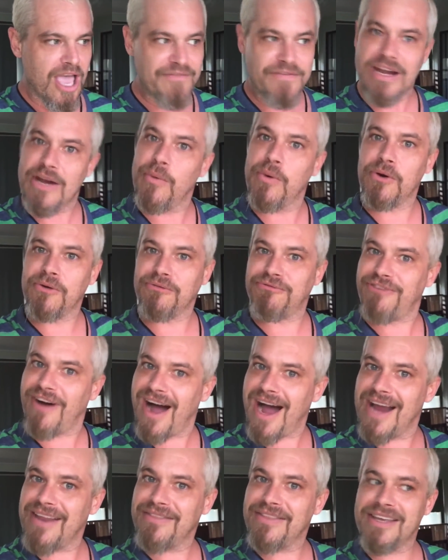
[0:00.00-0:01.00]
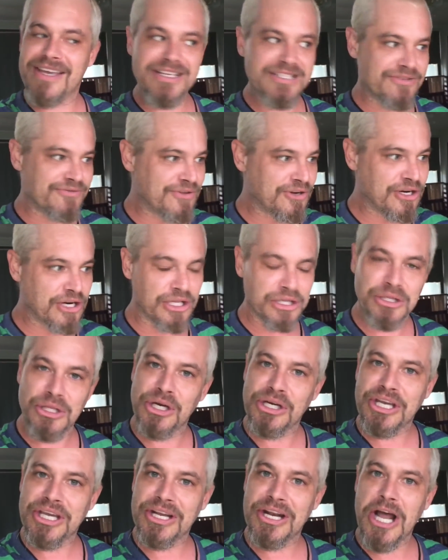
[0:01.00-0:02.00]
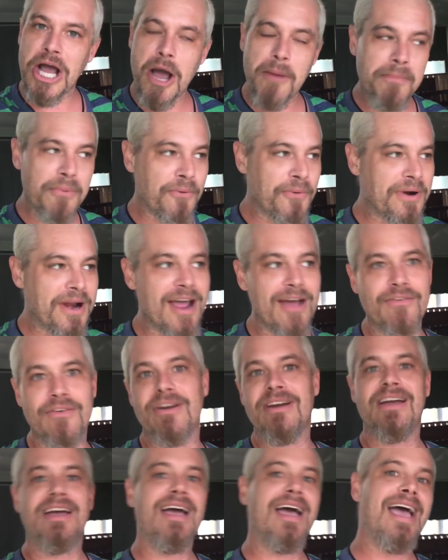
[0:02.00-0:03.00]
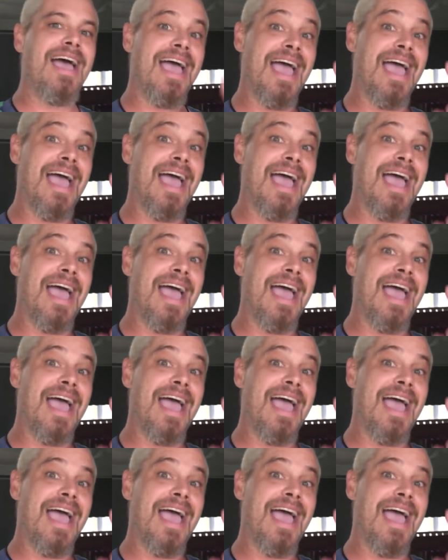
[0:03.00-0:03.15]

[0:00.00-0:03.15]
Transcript: if anyone will find this, if they're going to look it up or whatever.